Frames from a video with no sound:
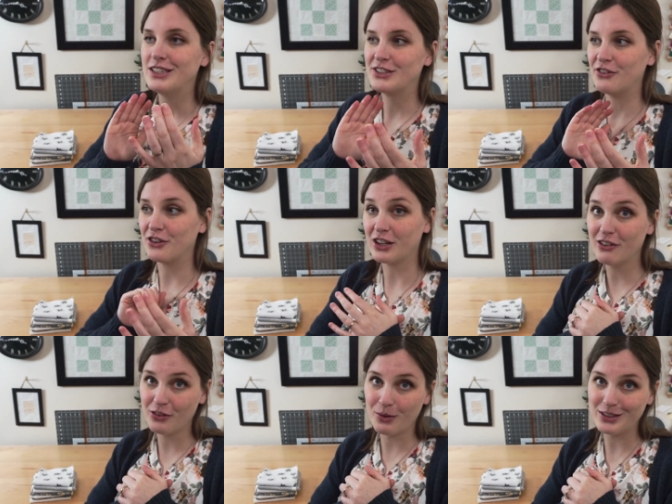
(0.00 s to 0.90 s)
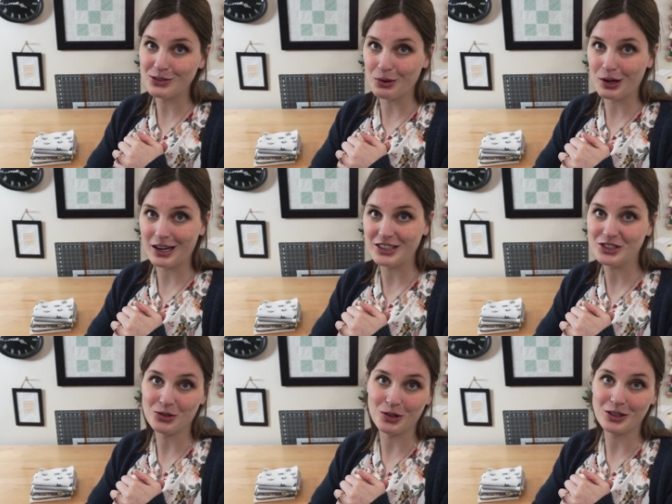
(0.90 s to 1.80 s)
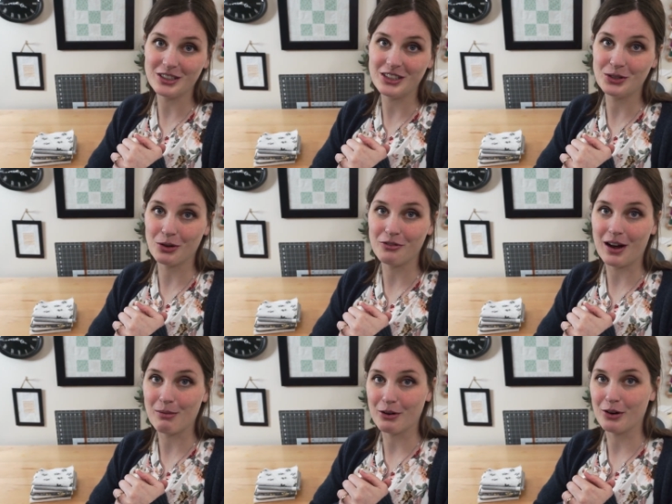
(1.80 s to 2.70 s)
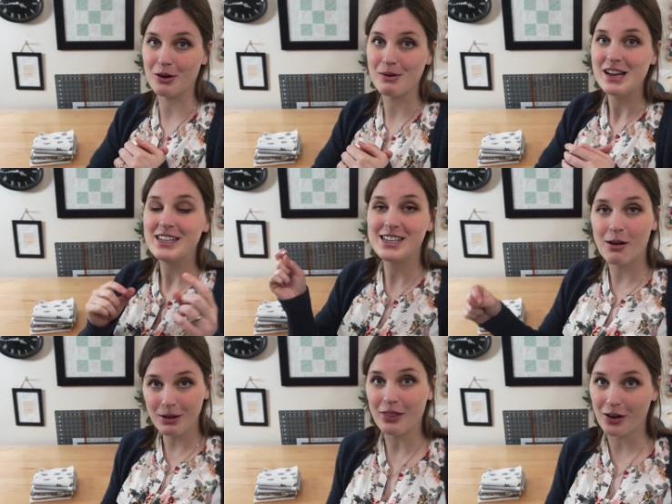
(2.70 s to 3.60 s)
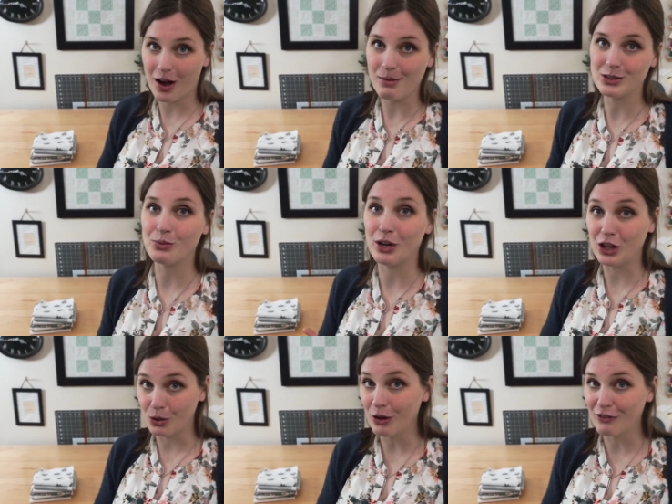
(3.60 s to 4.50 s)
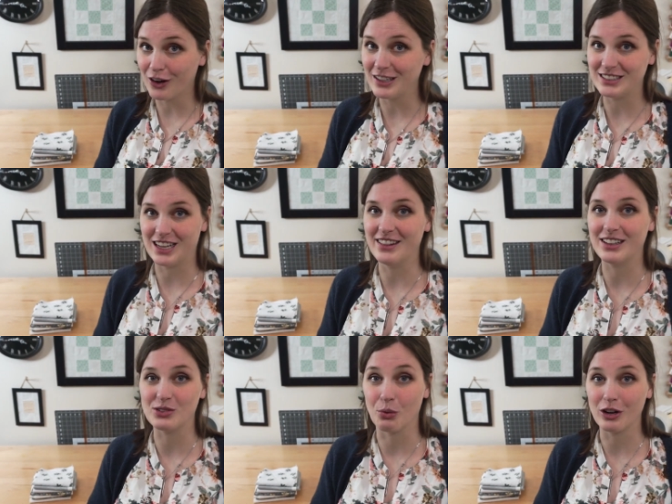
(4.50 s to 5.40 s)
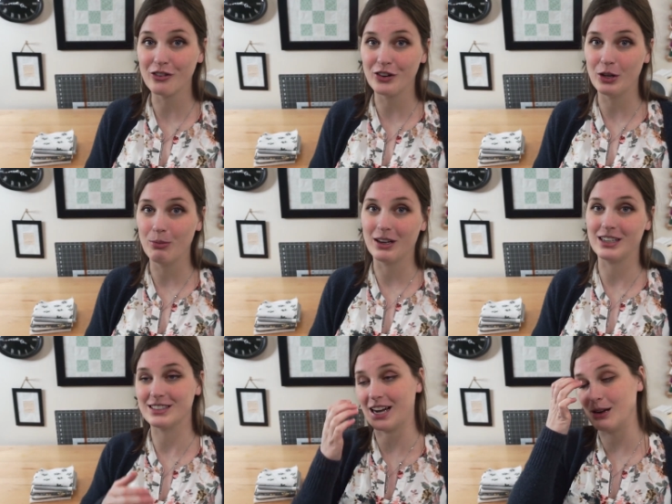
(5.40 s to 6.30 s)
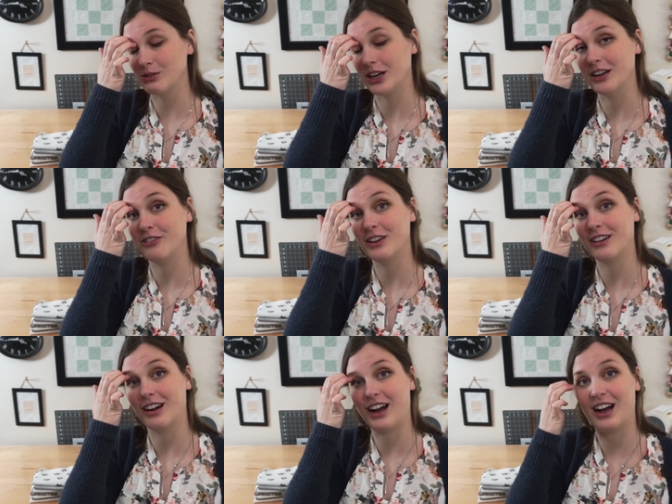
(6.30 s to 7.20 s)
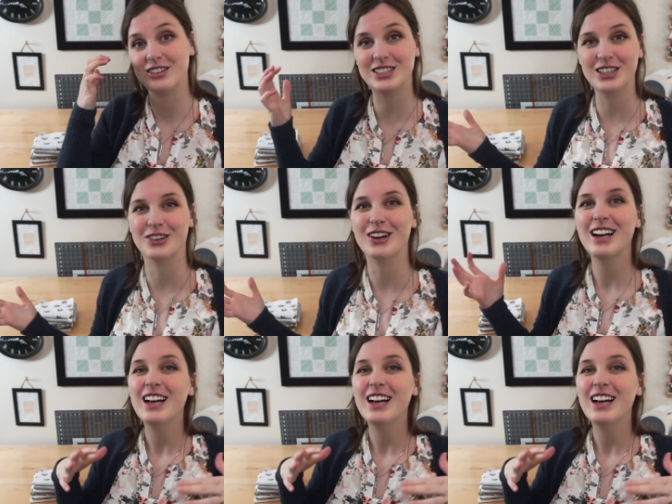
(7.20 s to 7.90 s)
So if you're looking for ways to organize your fabric room, tell me in the comments what you have already done that's worked for you, because I am trying to figure out how to